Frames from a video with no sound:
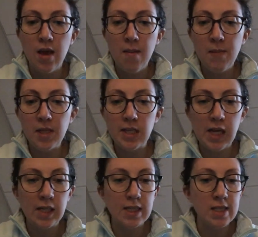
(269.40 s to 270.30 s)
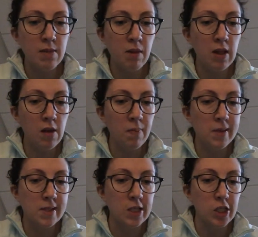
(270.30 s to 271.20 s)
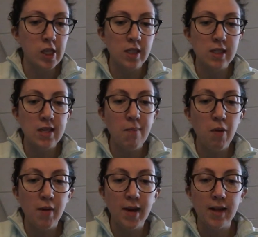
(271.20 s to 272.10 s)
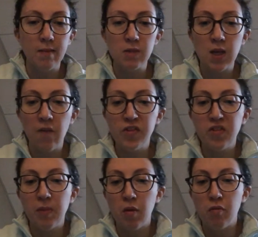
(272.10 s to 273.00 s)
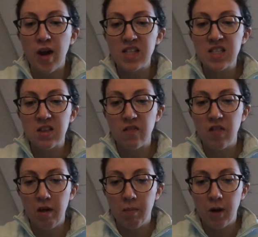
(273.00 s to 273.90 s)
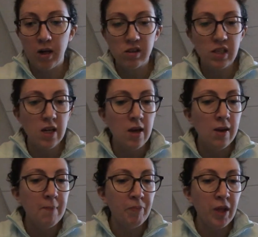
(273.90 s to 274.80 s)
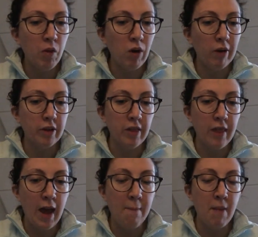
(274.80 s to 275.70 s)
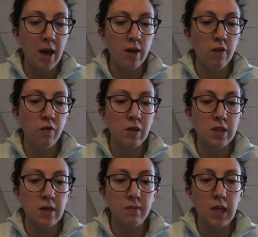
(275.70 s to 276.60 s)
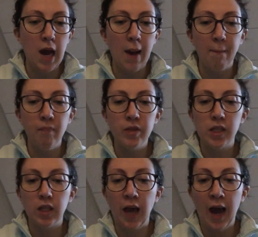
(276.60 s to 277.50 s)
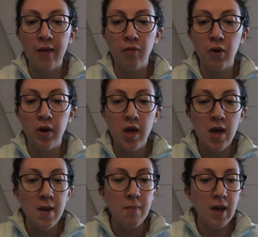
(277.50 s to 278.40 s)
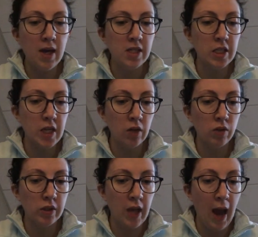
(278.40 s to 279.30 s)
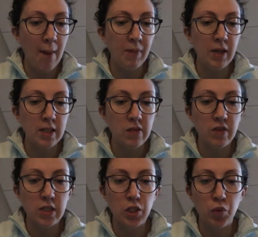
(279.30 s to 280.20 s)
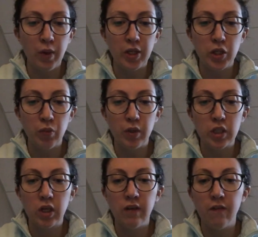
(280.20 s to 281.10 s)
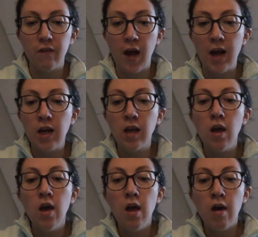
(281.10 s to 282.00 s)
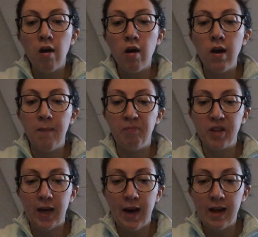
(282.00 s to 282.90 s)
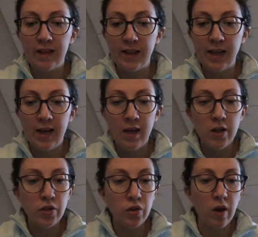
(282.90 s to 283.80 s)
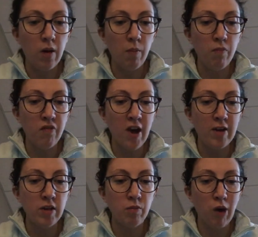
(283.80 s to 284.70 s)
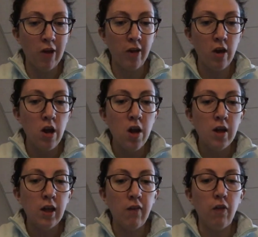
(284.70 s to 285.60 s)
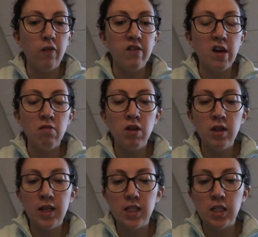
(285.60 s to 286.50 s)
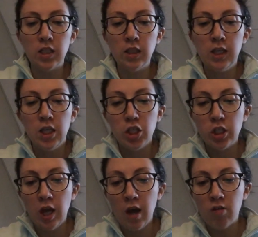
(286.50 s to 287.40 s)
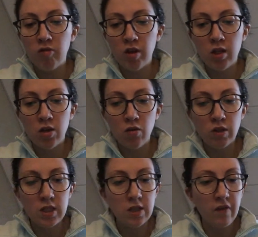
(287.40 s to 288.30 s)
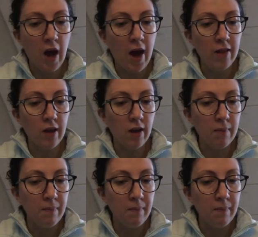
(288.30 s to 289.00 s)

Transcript: maintained a similar position, and separating themselves from the rest of their party, he walked in that manner for some time, till Catherine began to doubt the happiness of a situation which, confining her entirely to her friend and brother, gave her very little share in the notice of either.